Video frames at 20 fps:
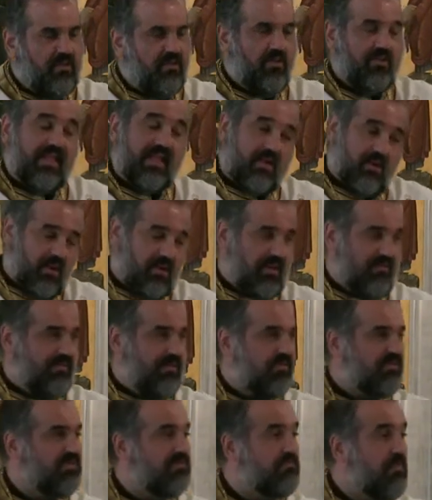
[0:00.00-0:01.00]
although not all
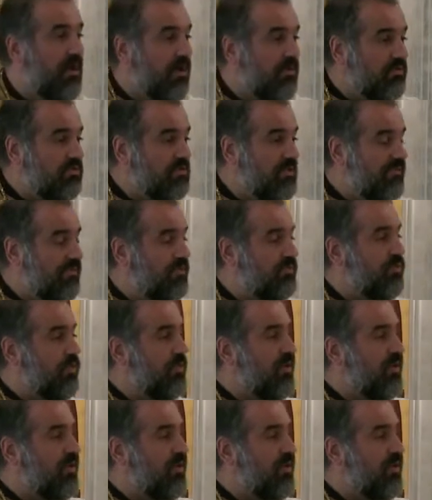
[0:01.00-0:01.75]
of us, most of us